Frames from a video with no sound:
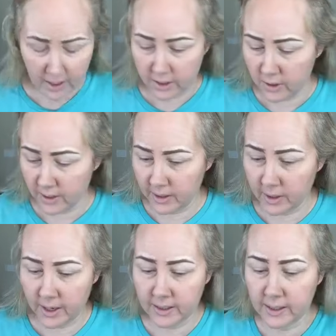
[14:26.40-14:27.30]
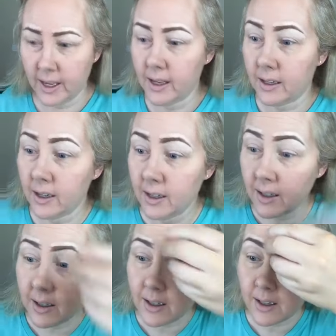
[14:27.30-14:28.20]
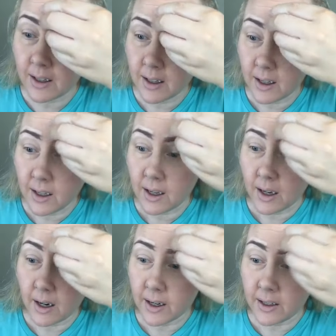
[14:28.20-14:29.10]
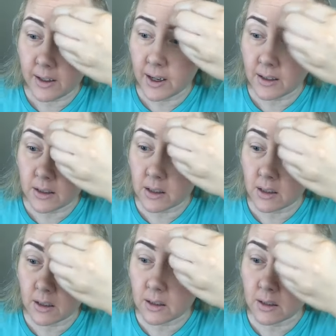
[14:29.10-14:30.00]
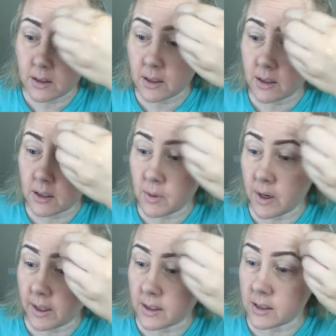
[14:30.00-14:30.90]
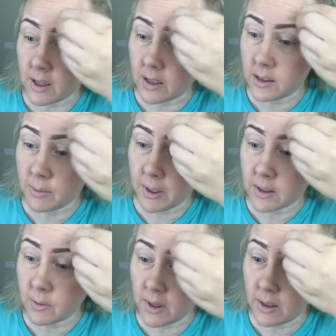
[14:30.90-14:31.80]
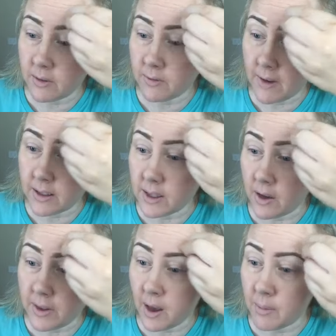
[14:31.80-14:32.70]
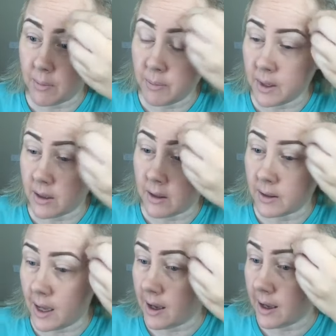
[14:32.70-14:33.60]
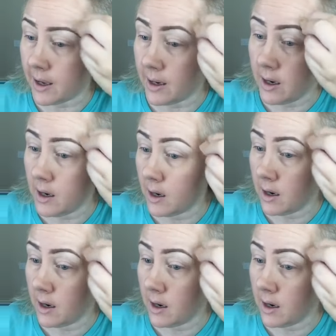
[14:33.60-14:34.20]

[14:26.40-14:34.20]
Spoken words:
Do I look crazy yet? All right, you guys, this is where it gets good because we're gonna fuzz out that middle line